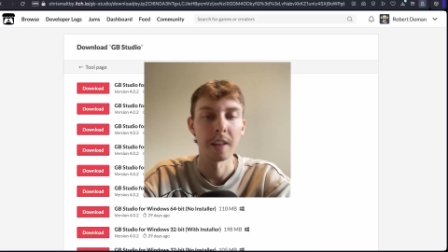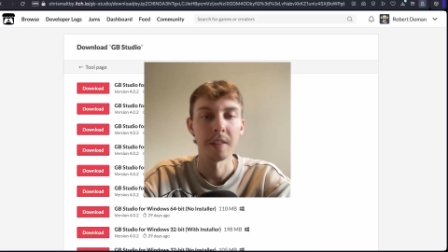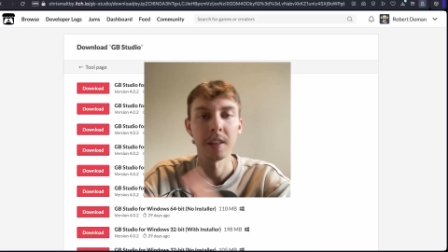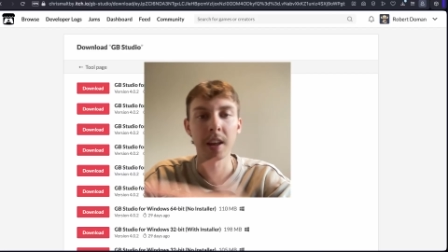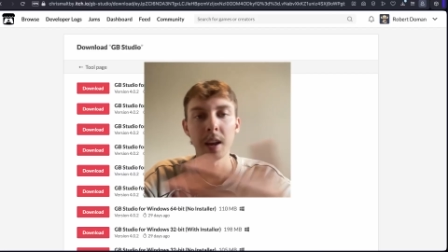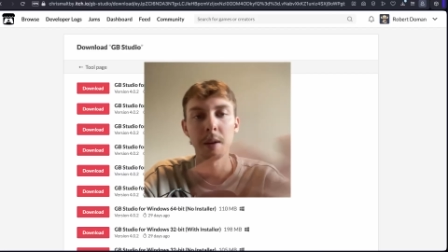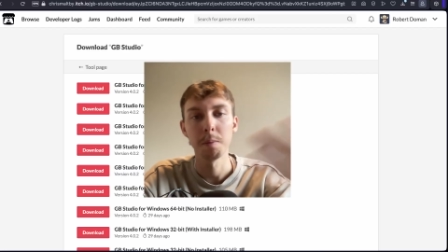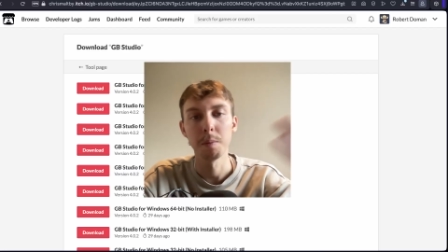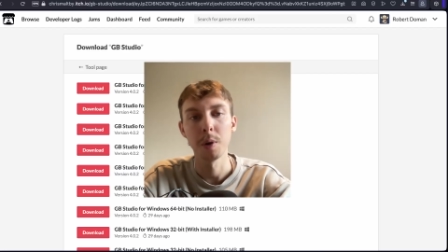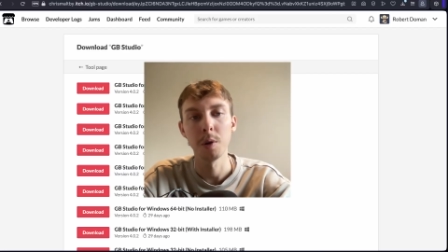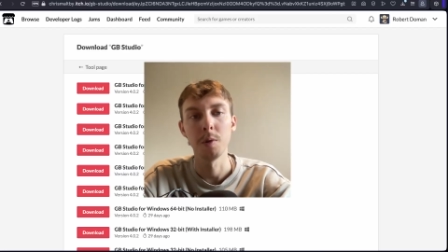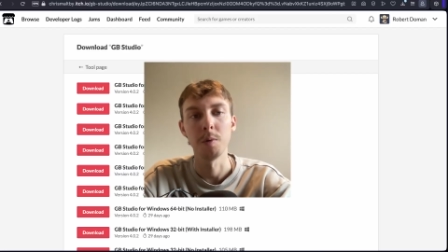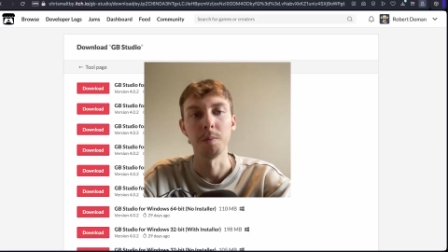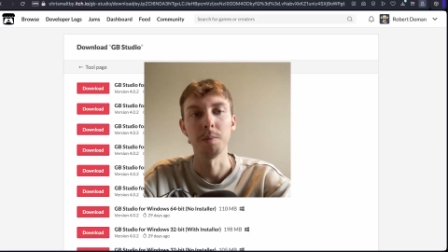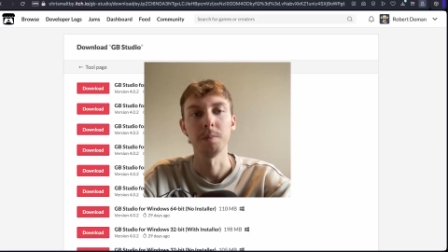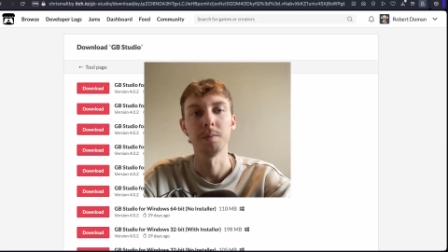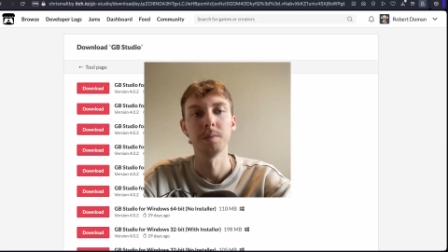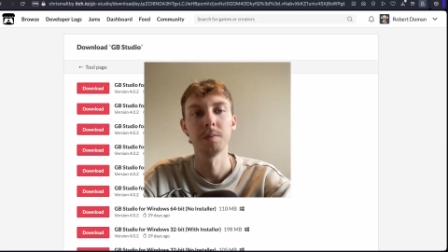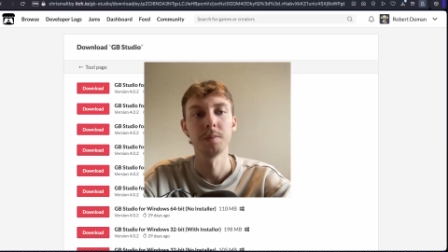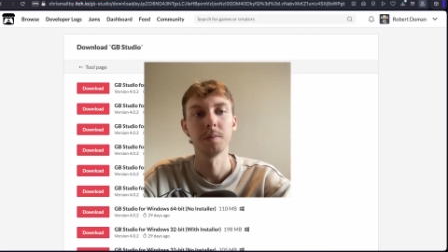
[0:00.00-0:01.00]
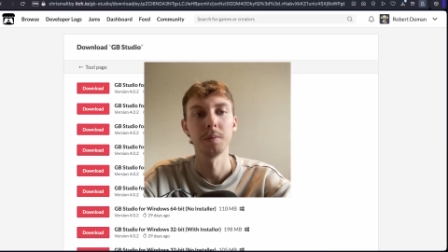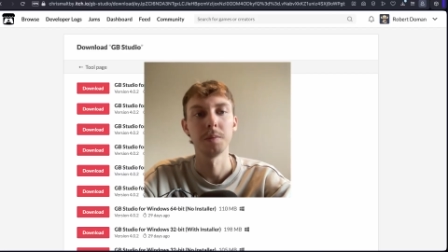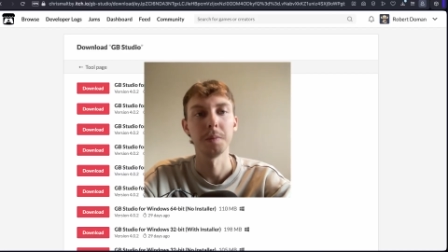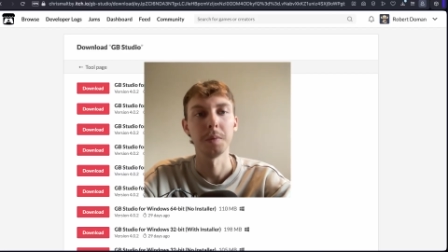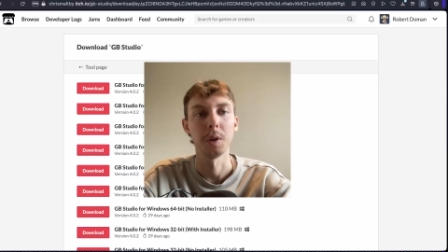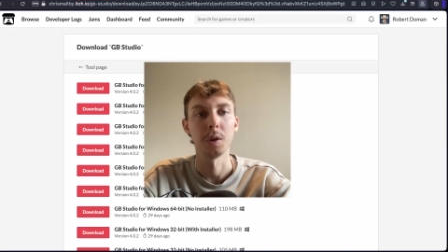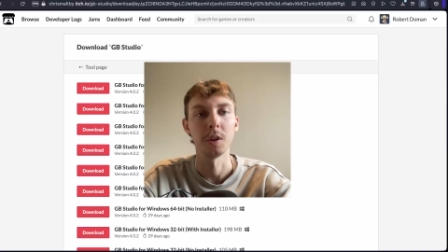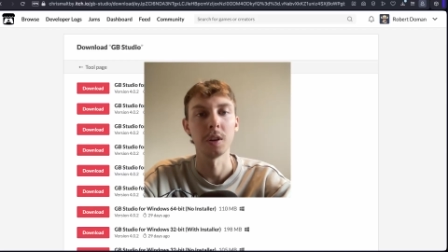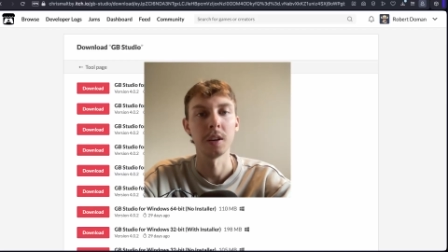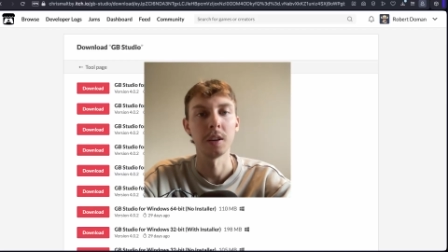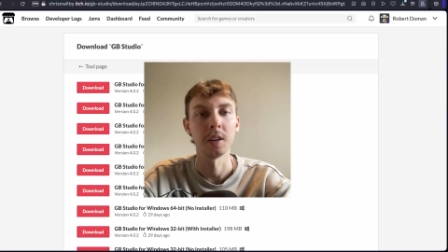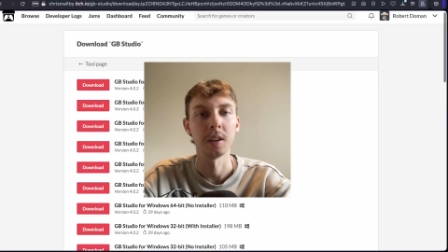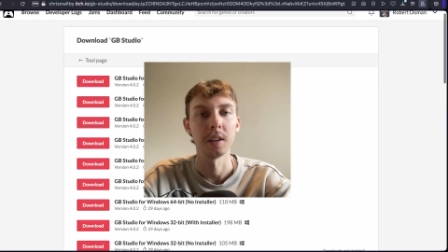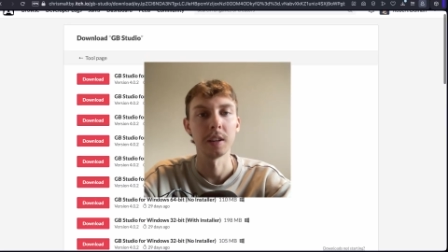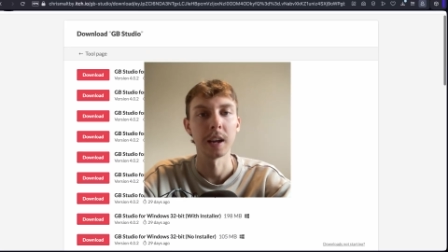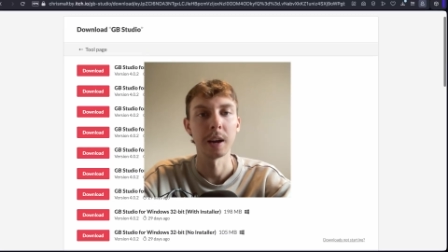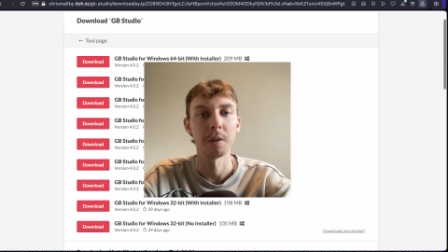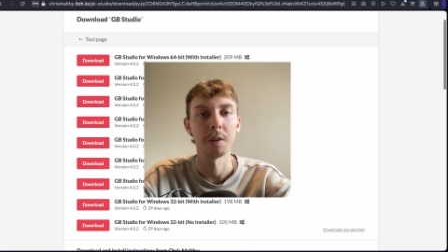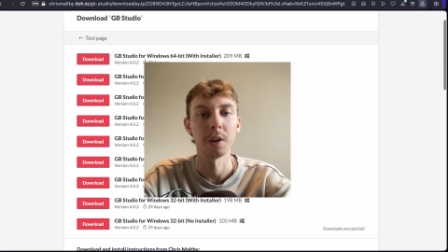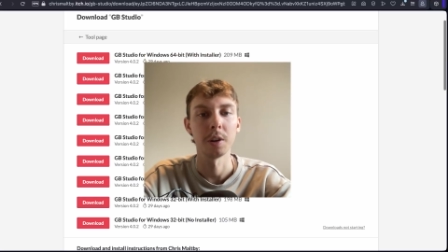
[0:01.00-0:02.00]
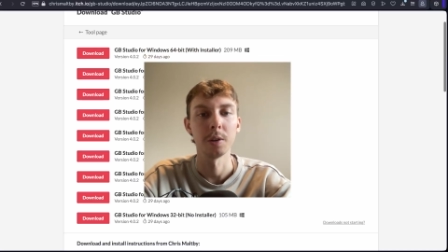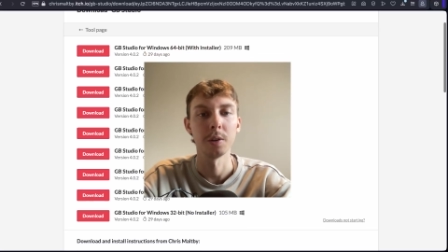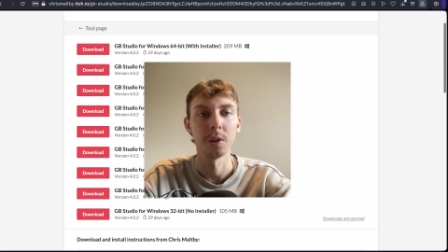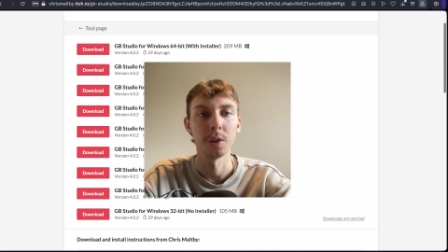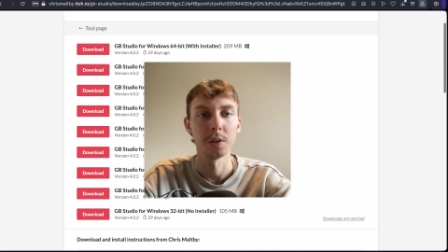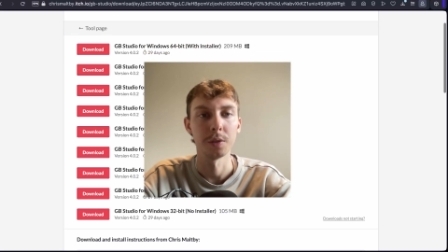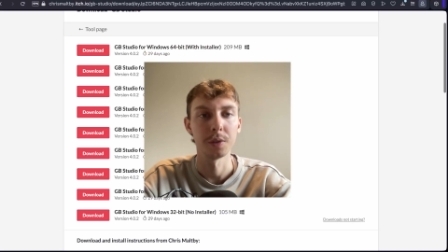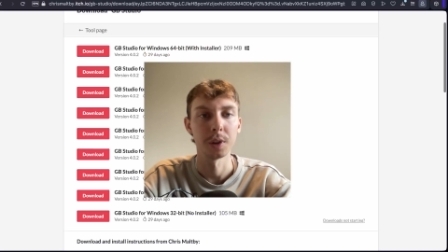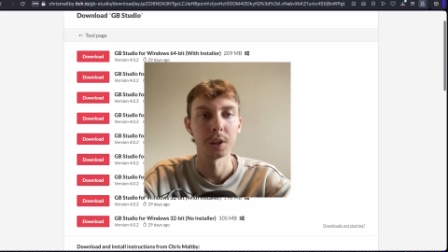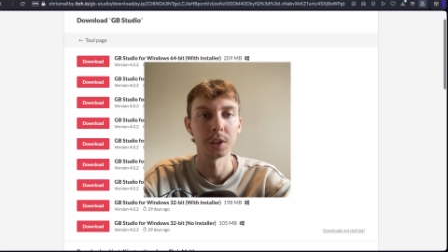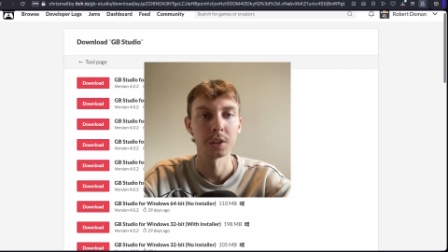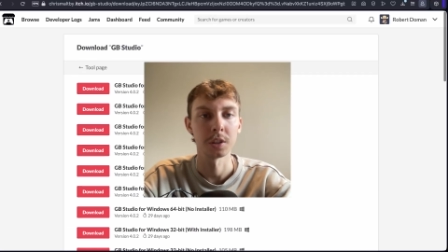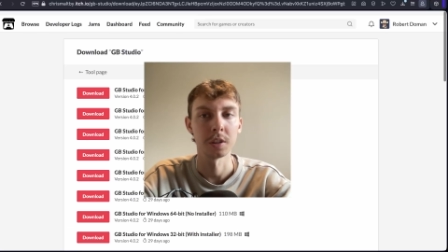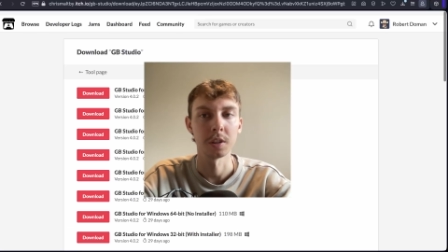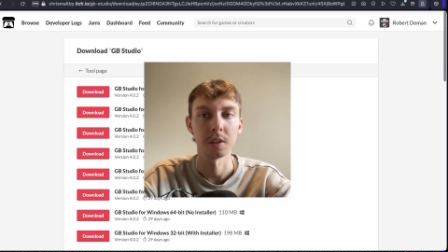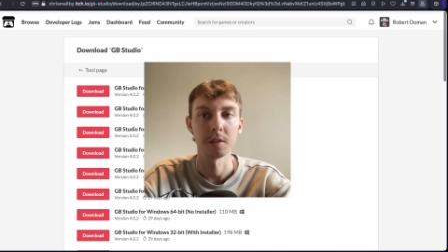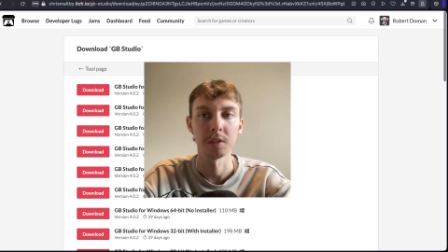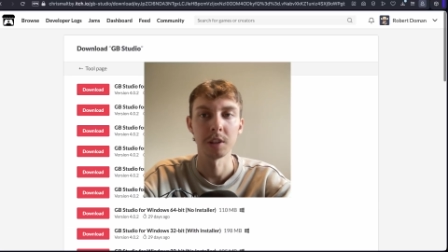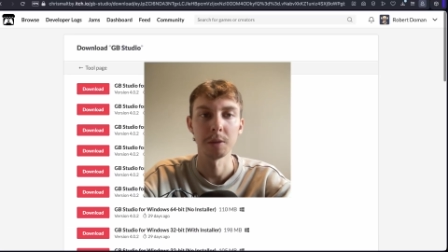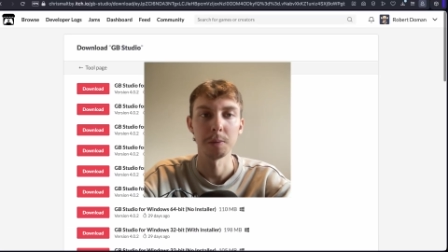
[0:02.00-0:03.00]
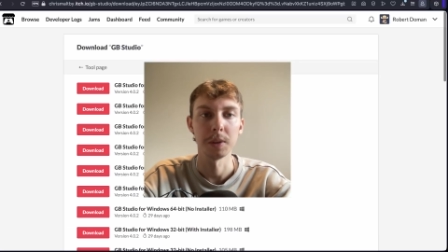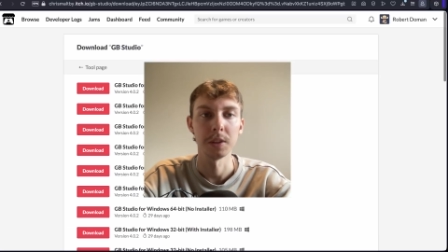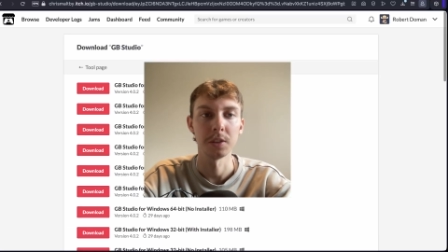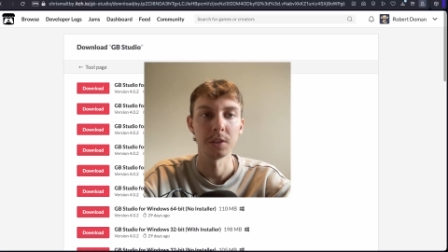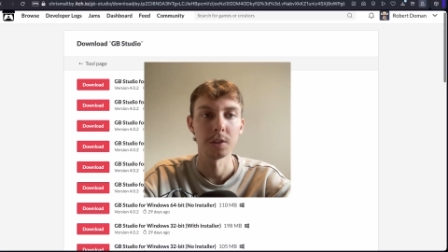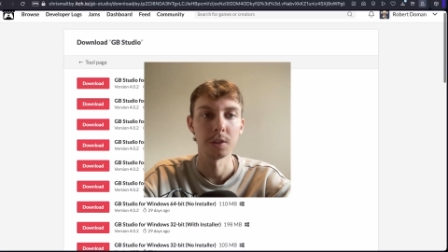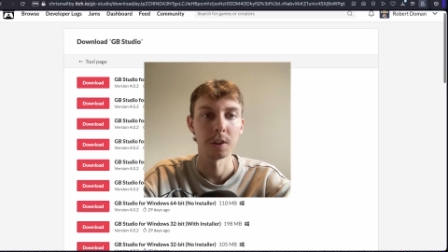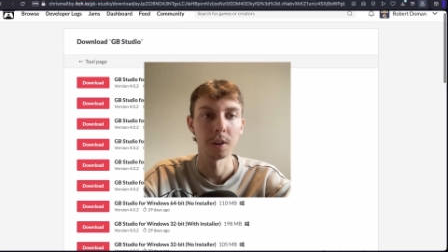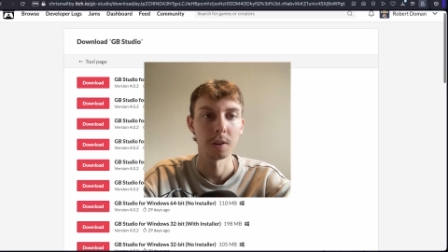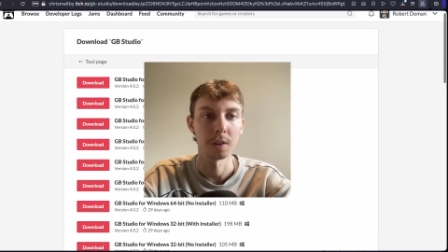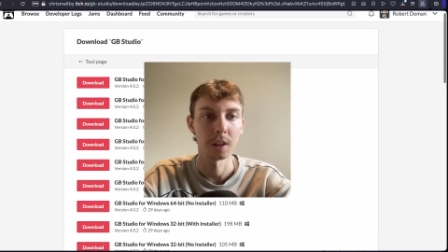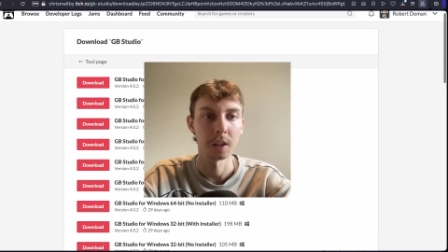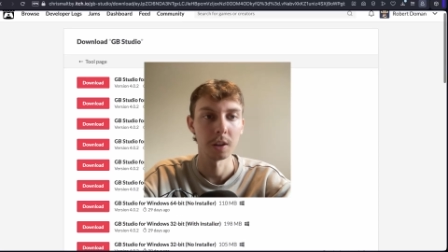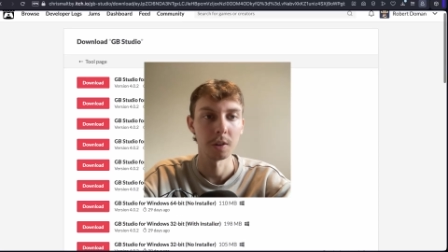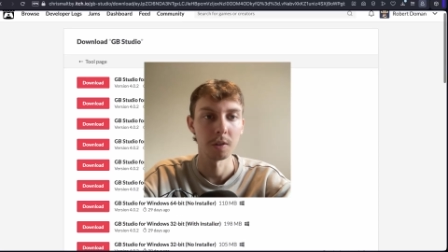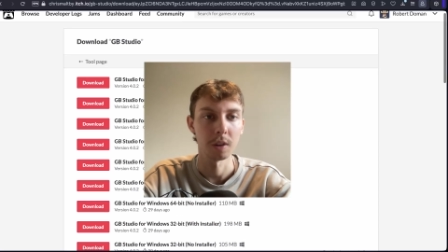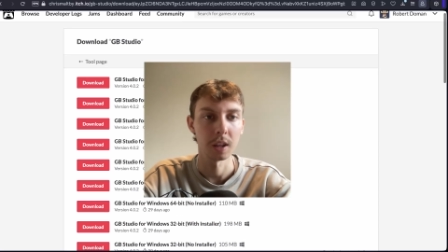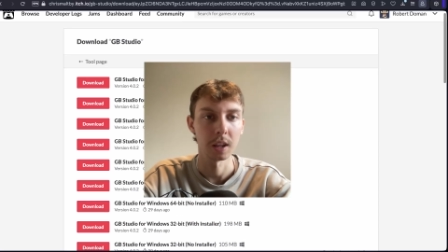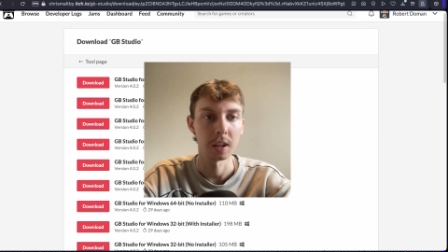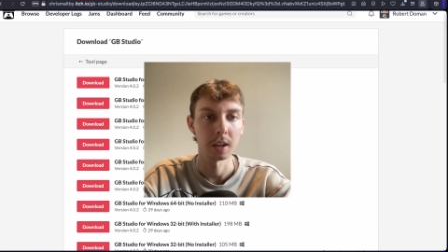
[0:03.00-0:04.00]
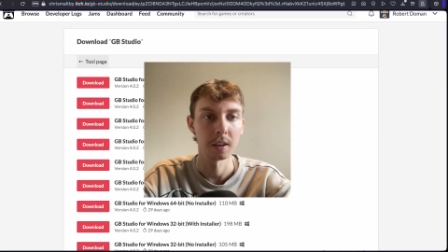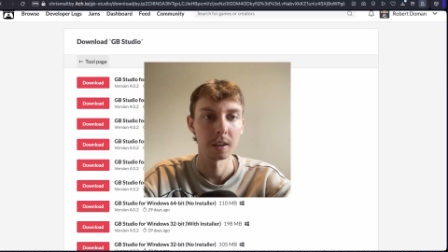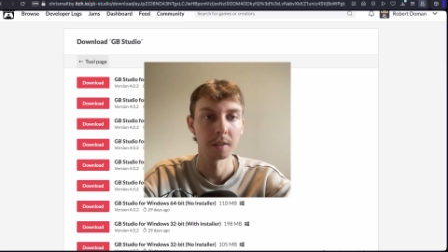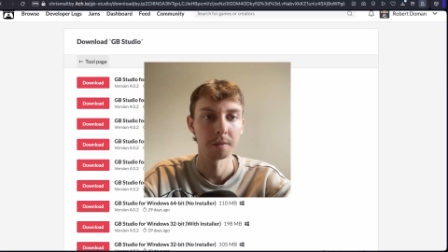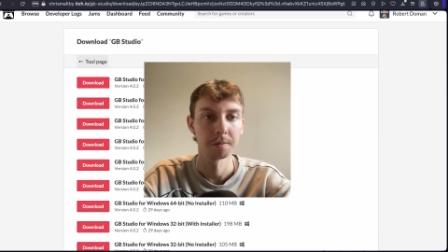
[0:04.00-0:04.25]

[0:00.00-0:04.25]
and then boom, you can download your version of GB Studio that you need.